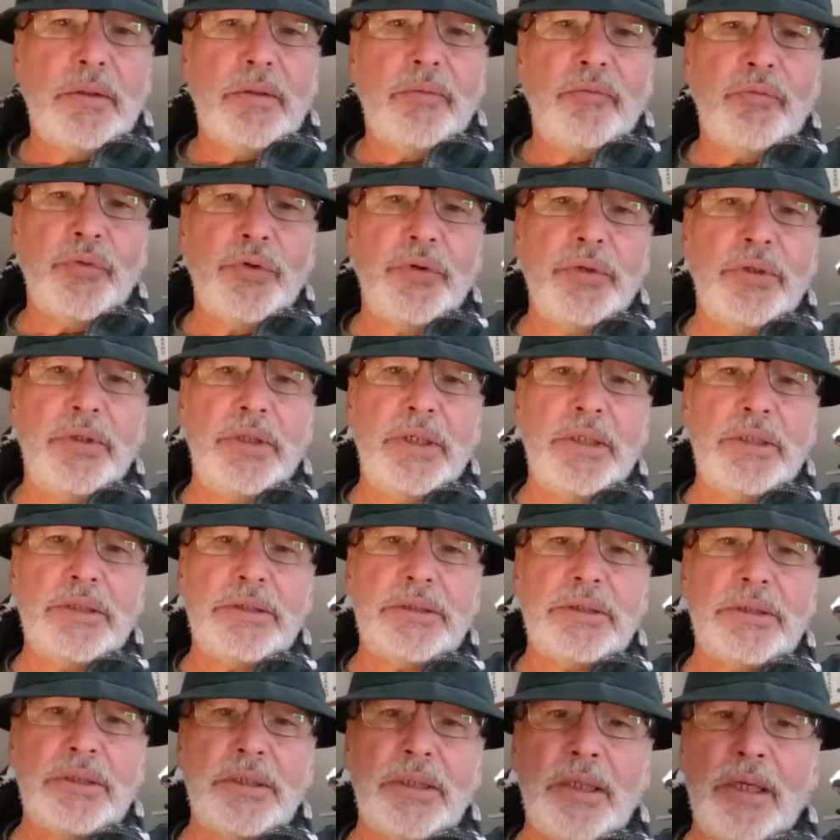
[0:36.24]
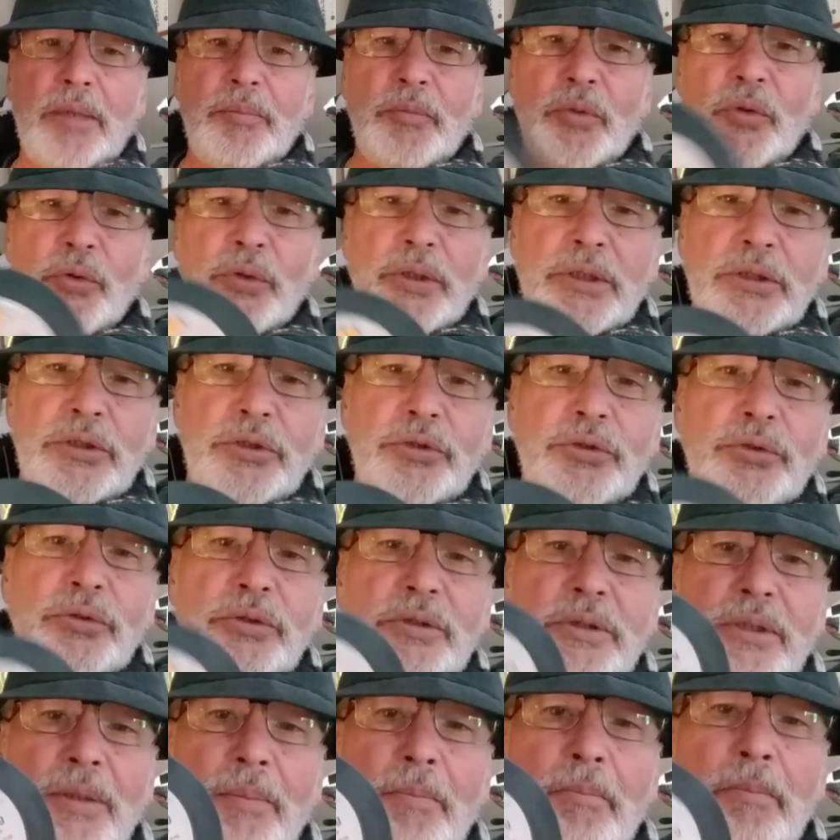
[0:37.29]
For this, I'm going to
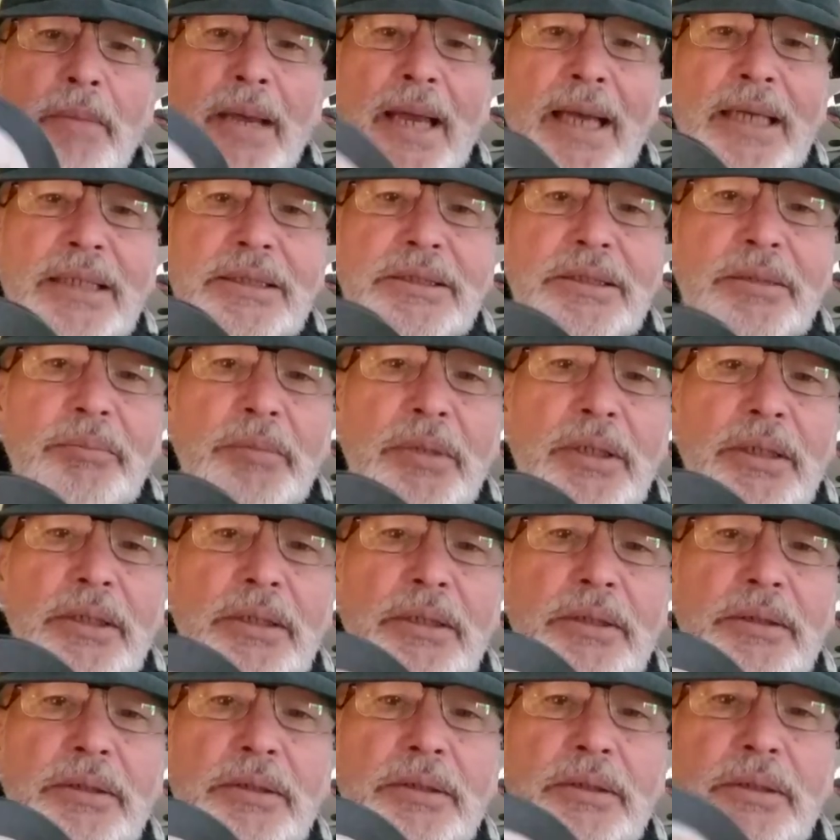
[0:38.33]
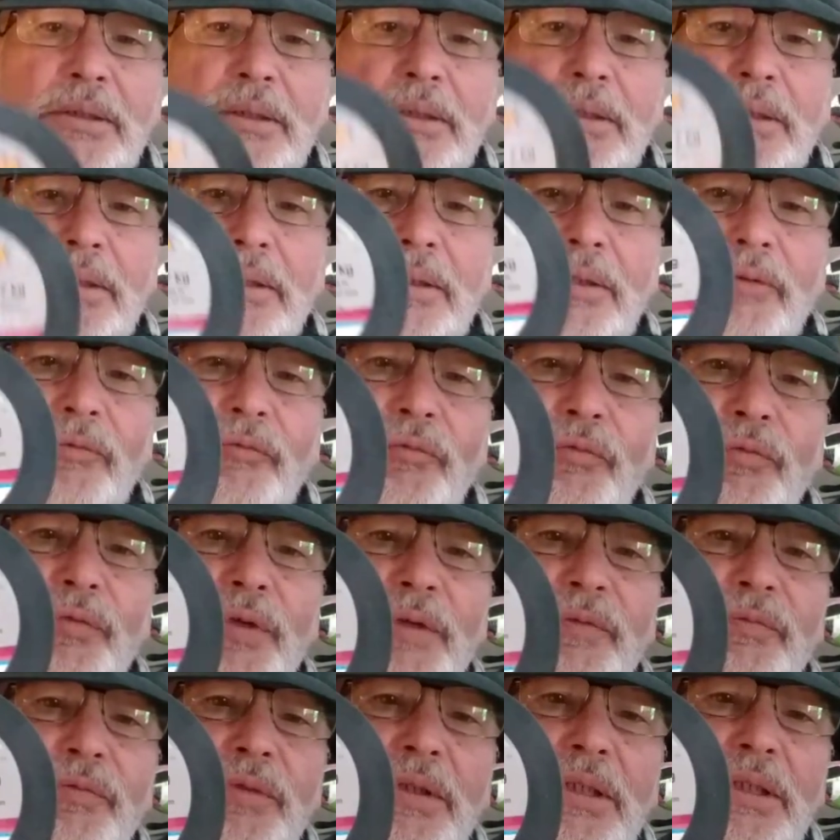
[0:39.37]
use the Maxima
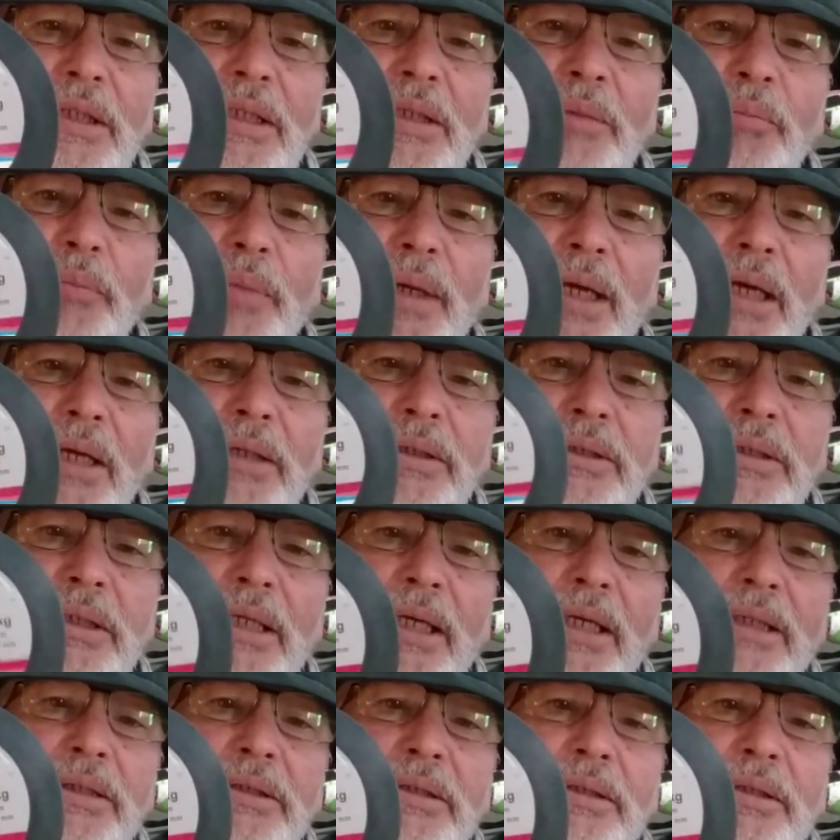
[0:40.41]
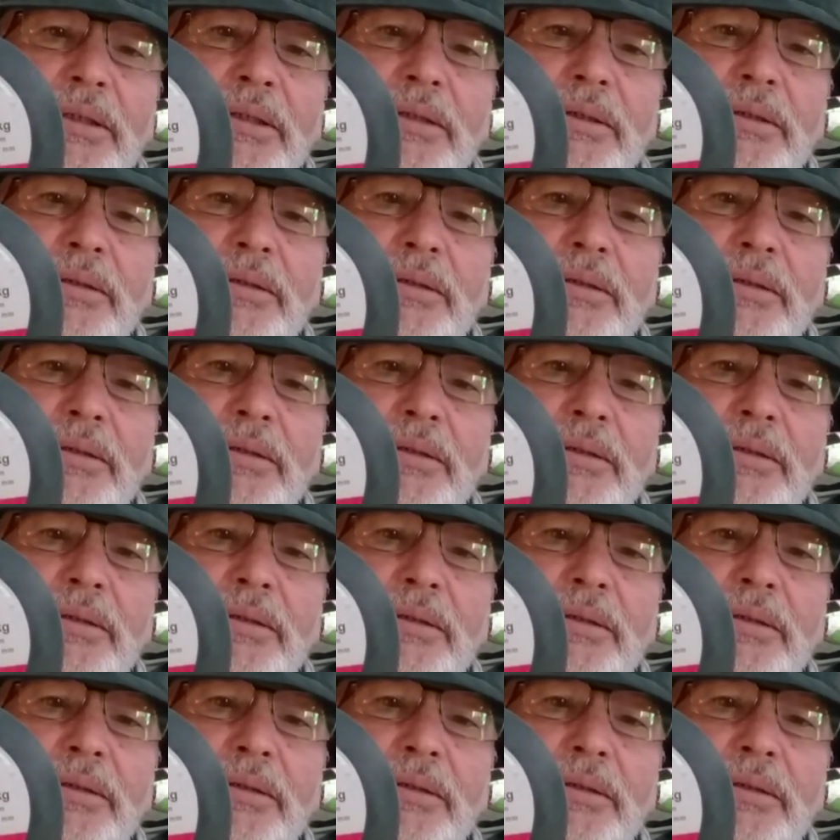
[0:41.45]
15-pound test,